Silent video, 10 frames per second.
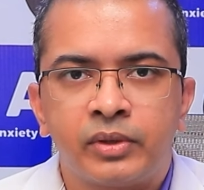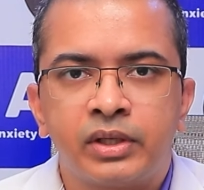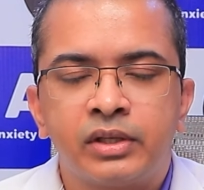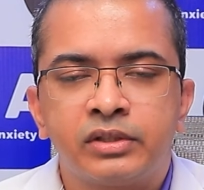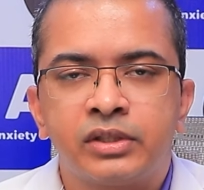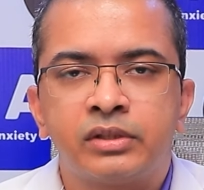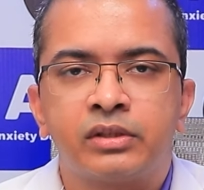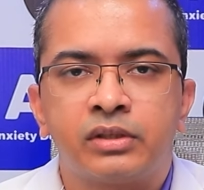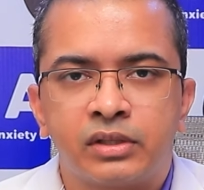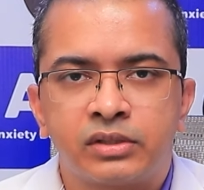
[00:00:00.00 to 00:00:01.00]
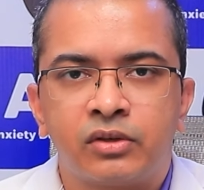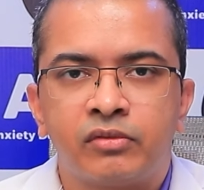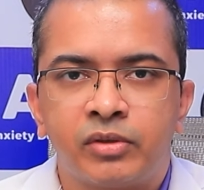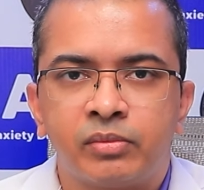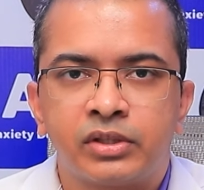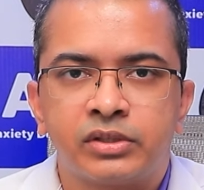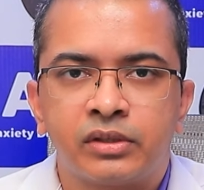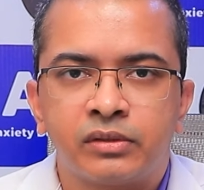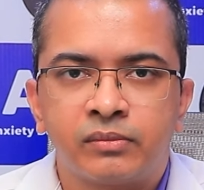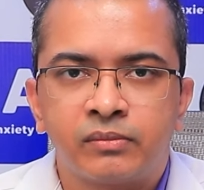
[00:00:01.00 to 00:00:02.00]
to increasing the risk of depression.